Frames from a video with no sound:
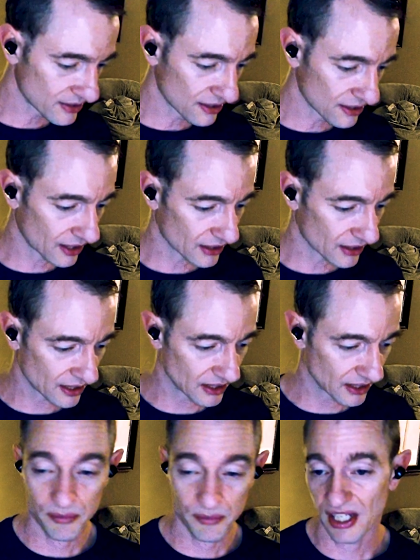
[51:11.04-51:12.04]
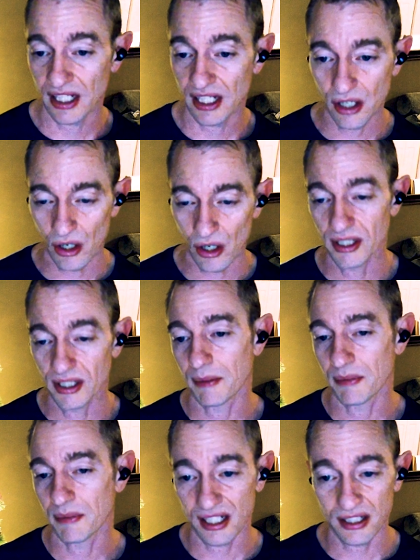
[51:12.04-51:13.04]
he kept saying no,
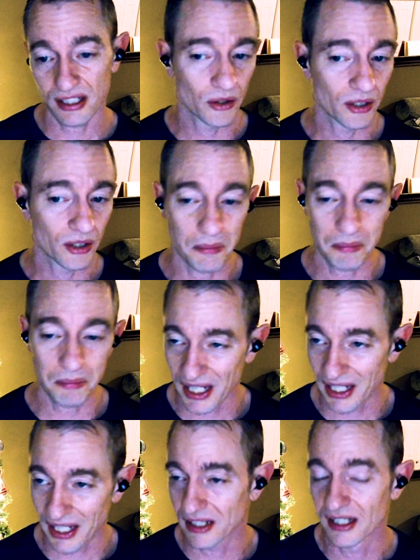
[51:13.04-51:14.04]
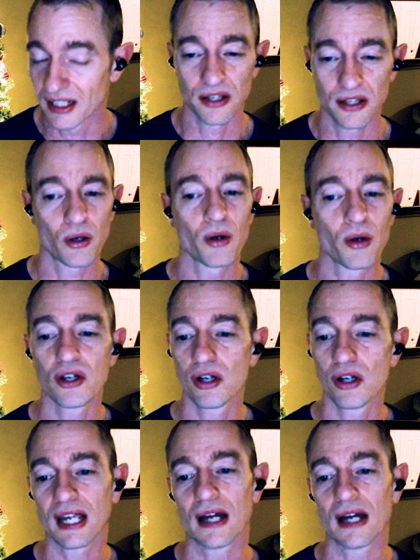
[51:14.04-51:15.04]
kept kind of throwing the
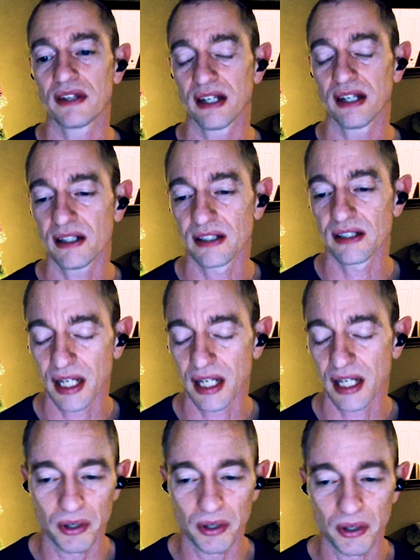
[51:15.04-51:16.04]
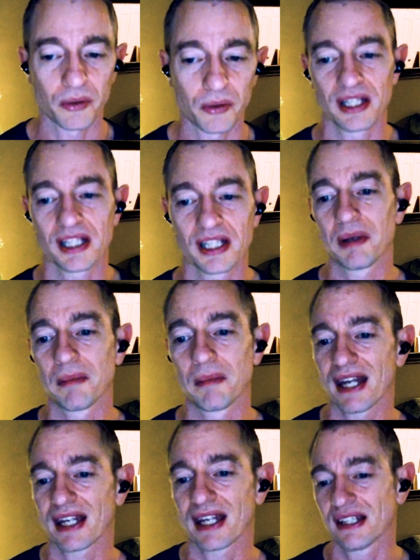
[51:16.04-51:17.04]
hook out there and reeling me
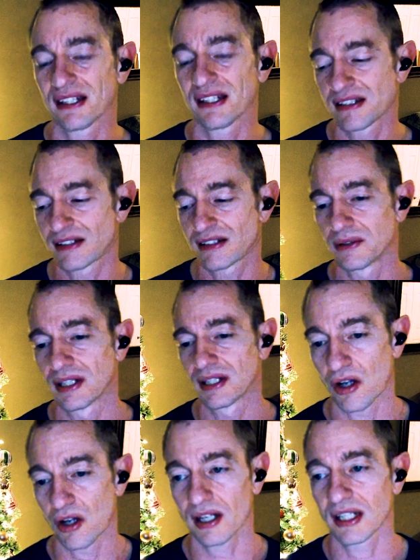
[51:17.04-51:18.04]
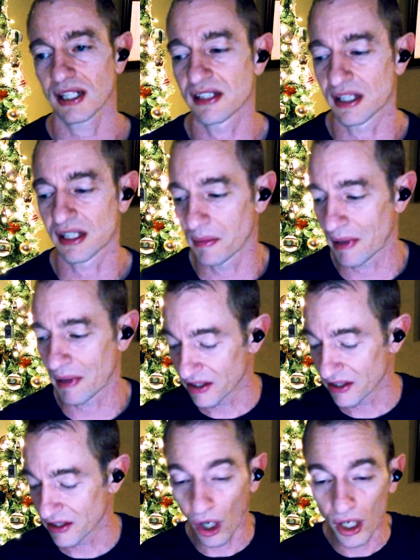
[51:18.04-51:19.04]
back into talking to him about it and
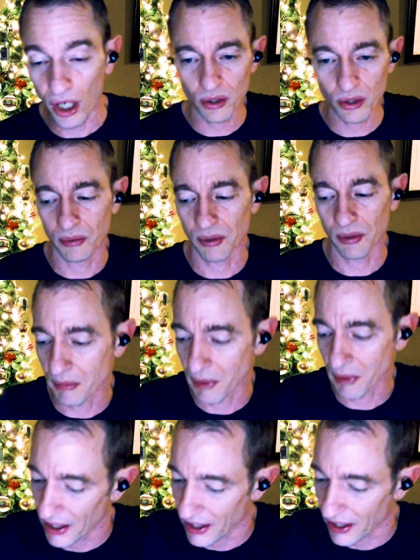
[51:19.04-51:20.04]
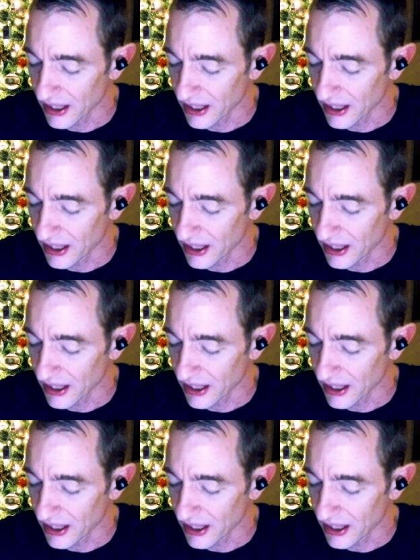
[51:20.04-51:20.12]
arguing with him about it.